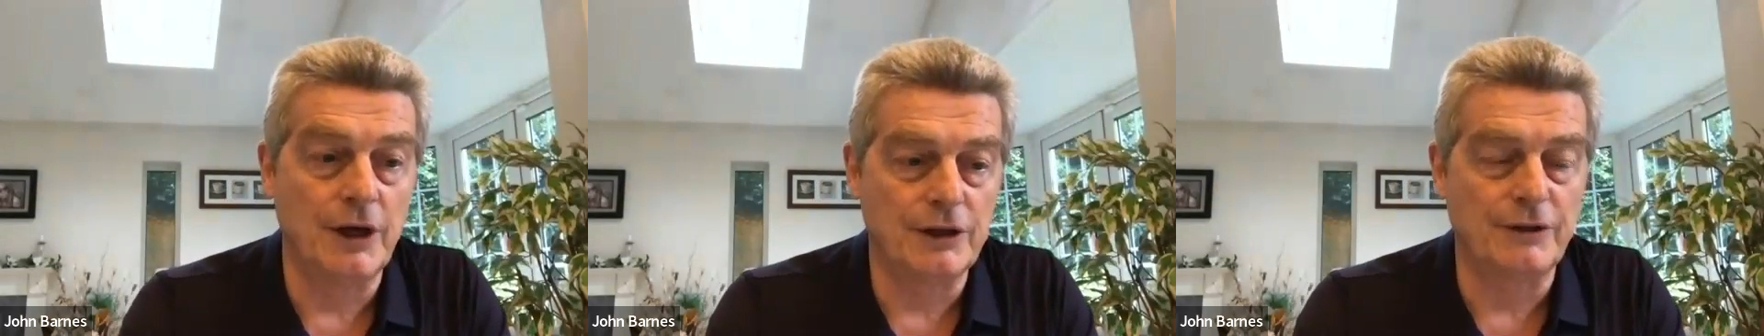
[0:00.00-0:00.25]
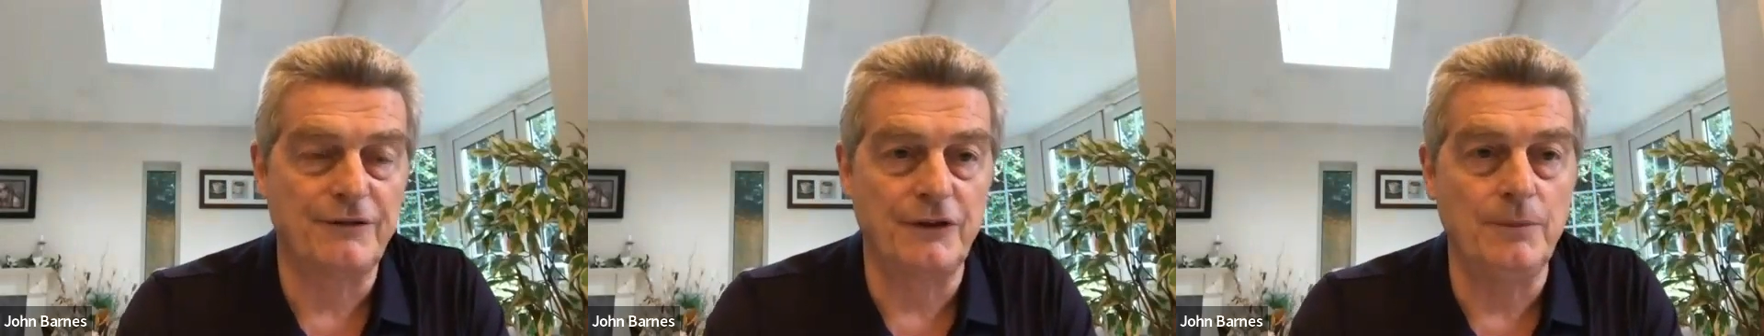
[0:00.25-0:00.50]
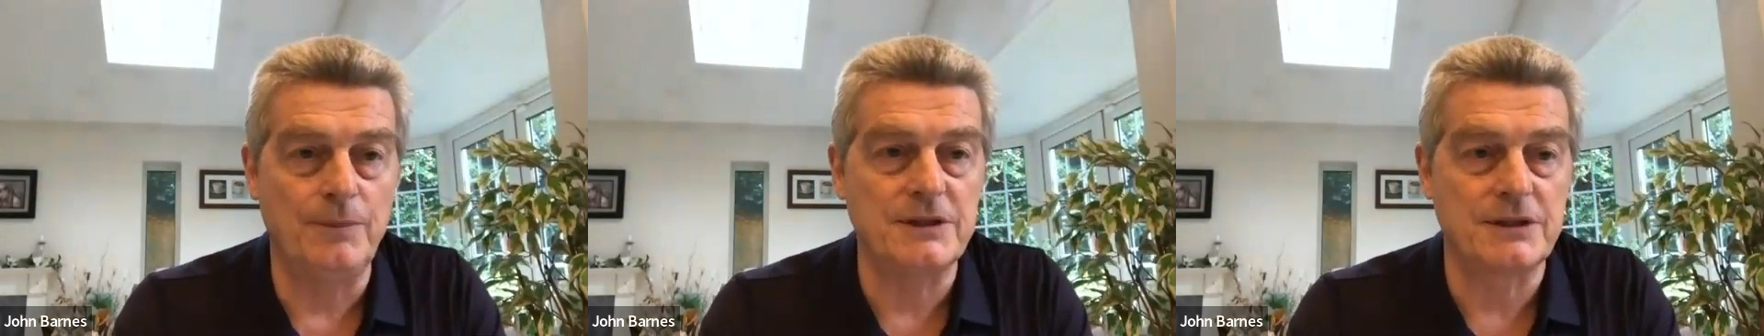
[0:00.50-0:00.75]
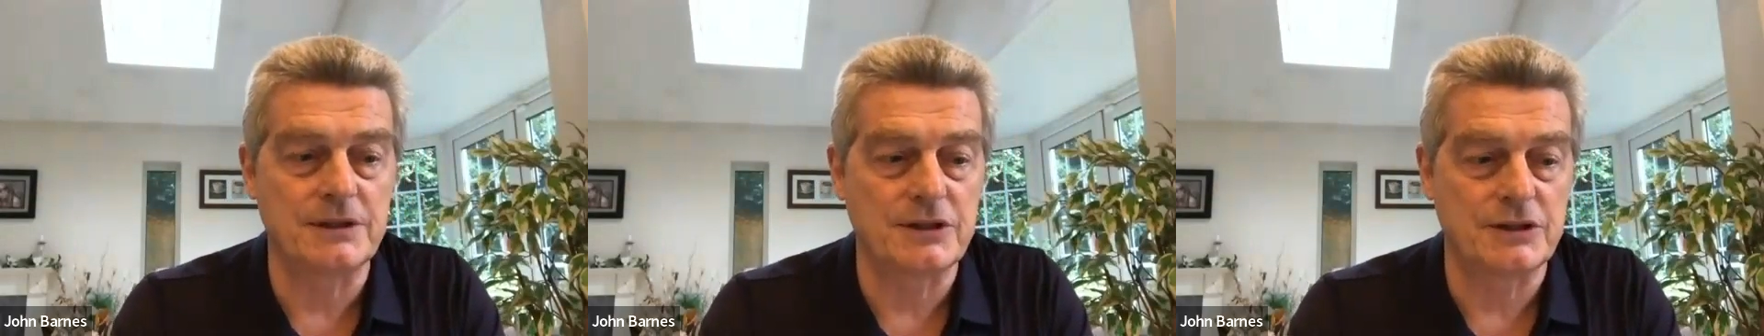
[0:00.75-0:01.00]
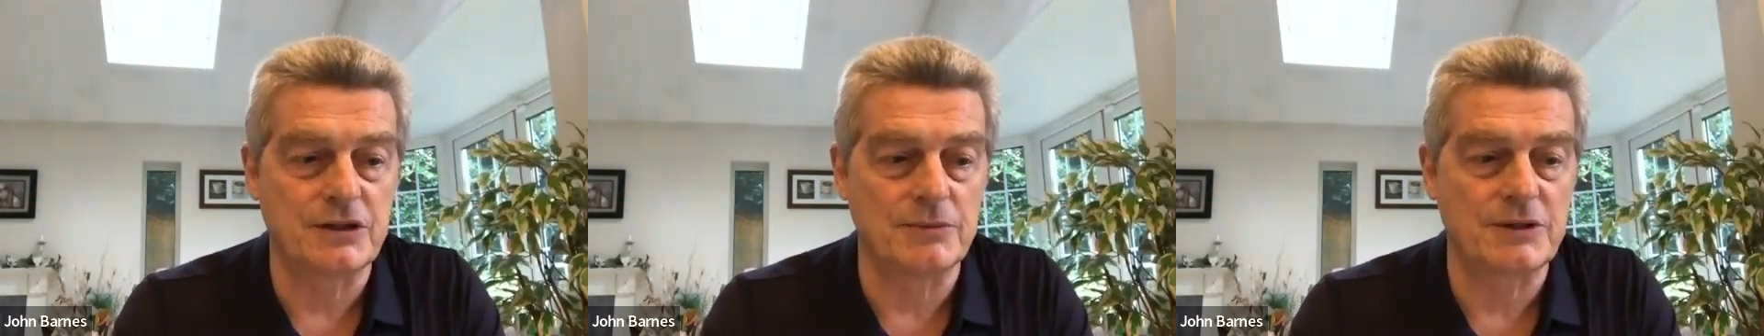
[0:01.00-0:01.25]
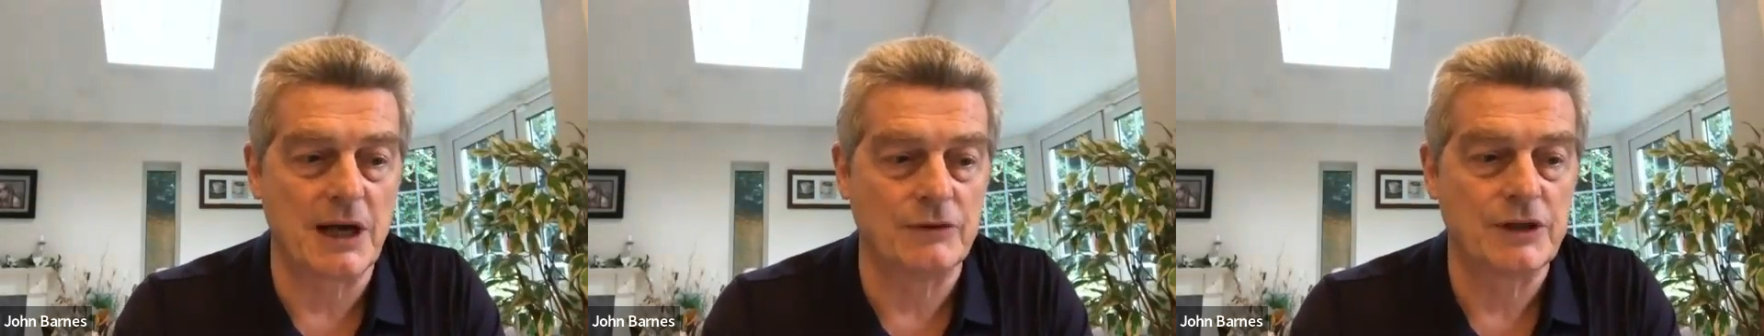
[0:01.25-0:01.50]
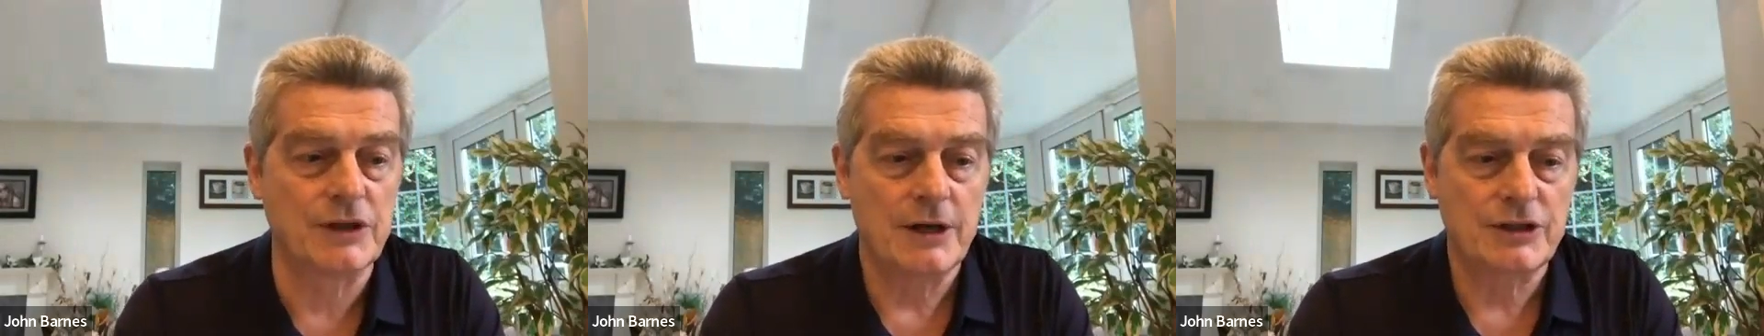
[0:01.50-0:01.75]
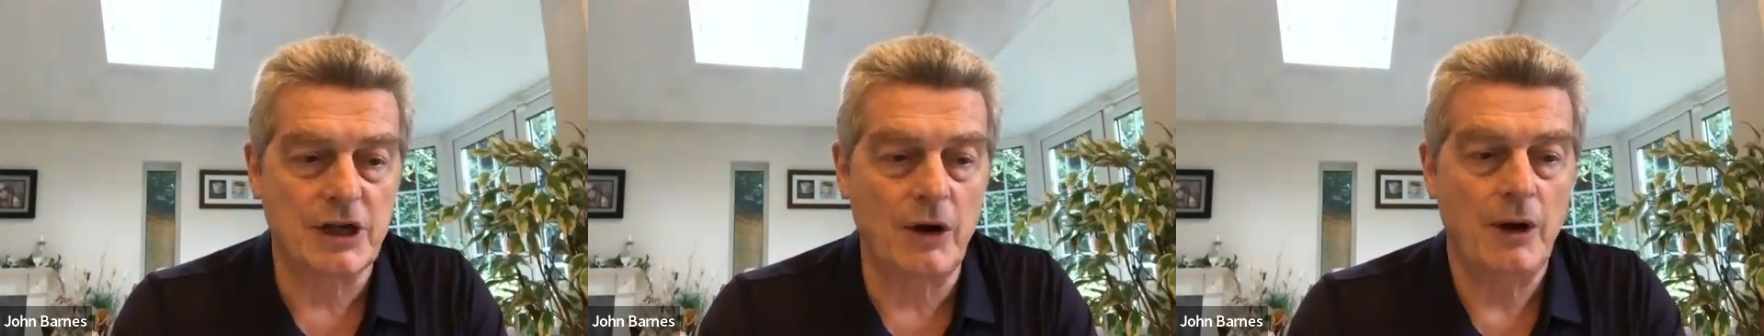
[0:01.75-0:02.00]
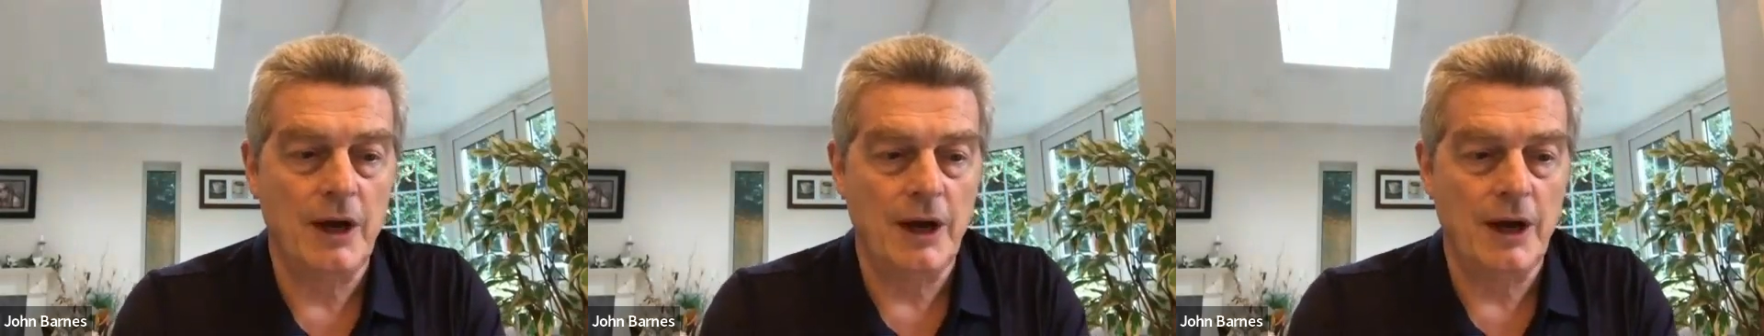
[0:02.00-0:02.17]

the food businesses themselves. So